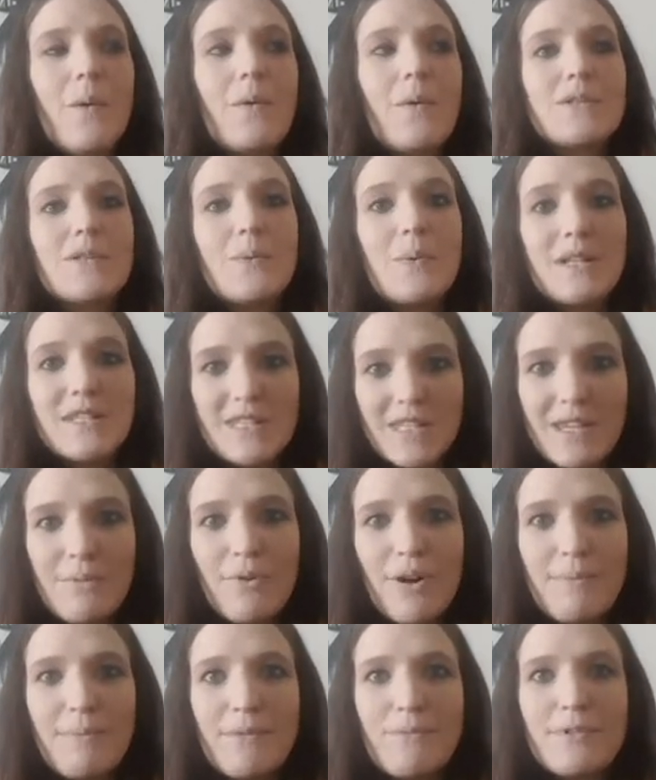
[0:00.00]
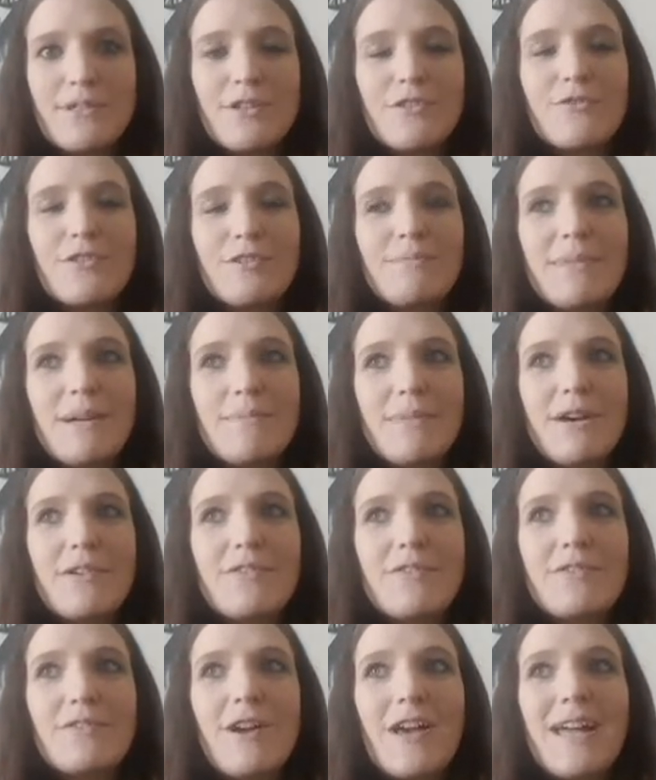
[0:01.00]
So once the appointment was over, my
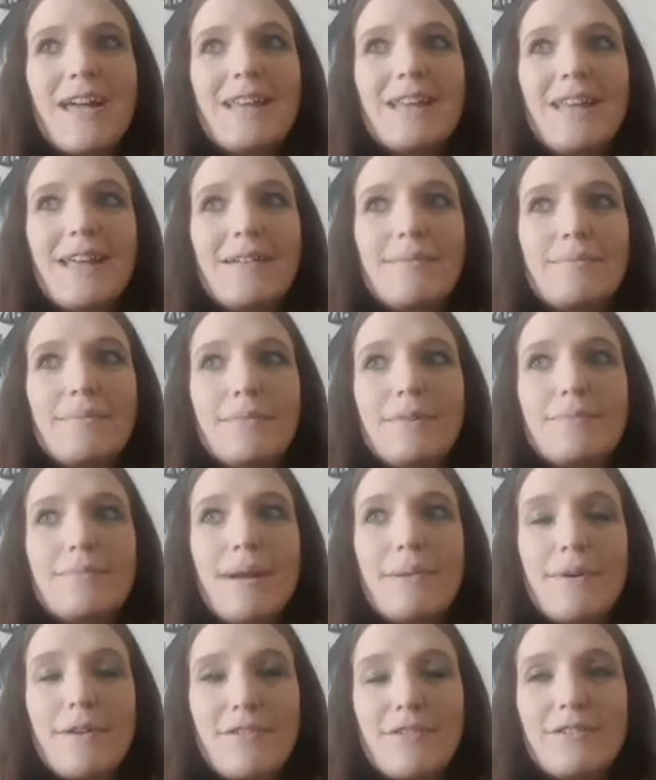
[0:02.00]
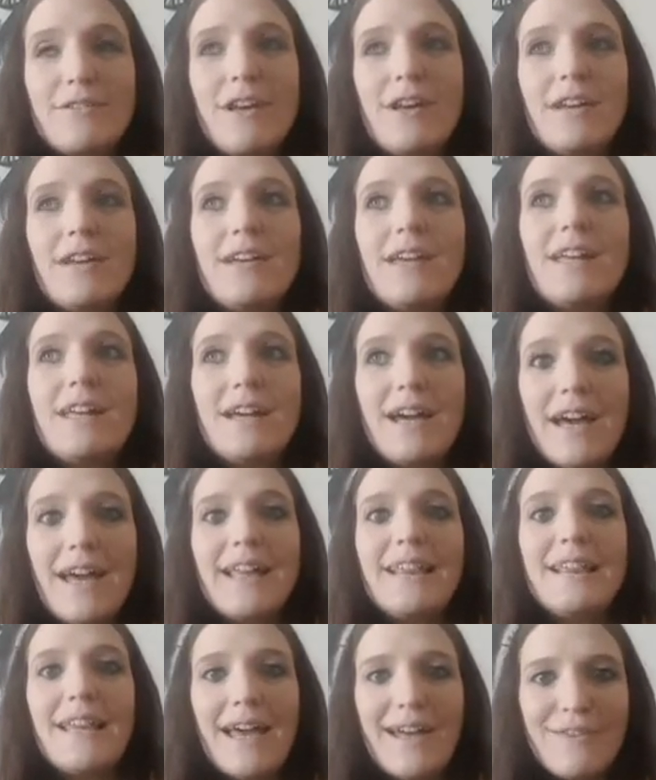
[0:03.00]
mother-in-law and I
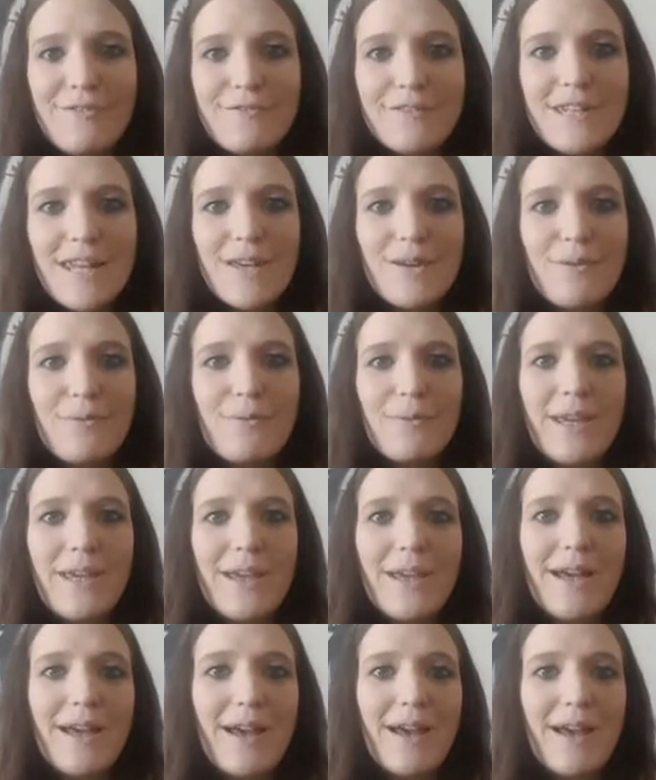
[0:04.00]
left. We